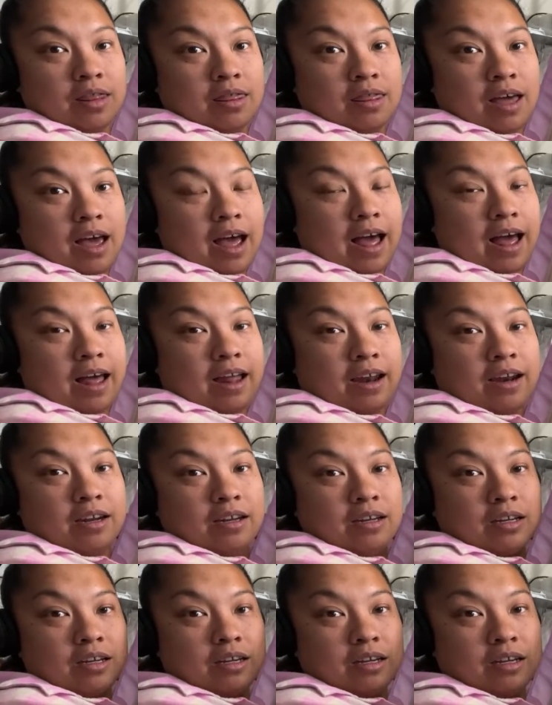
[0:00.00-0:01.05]
that
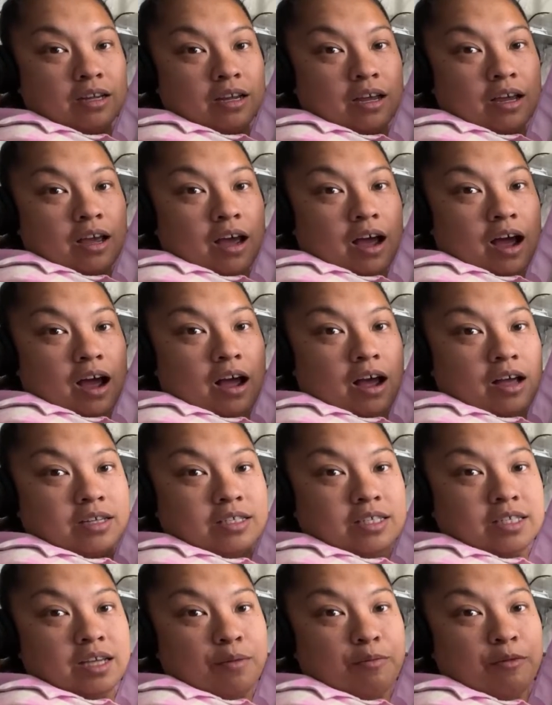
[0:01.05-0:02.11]

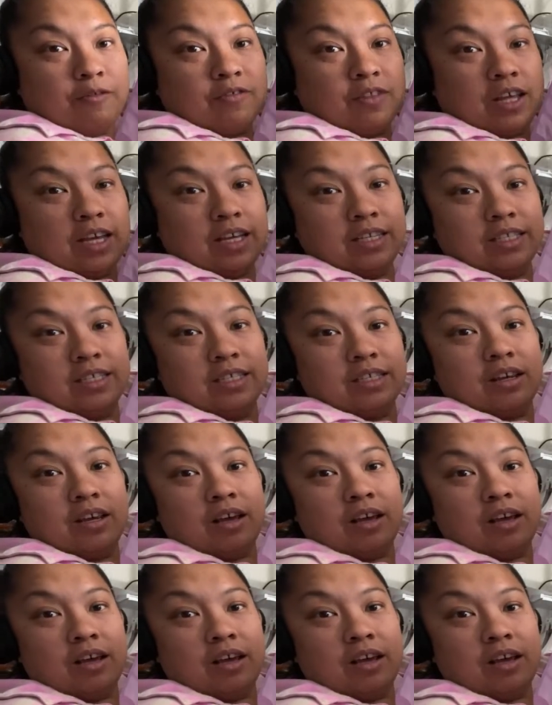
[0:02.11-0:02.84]
some of these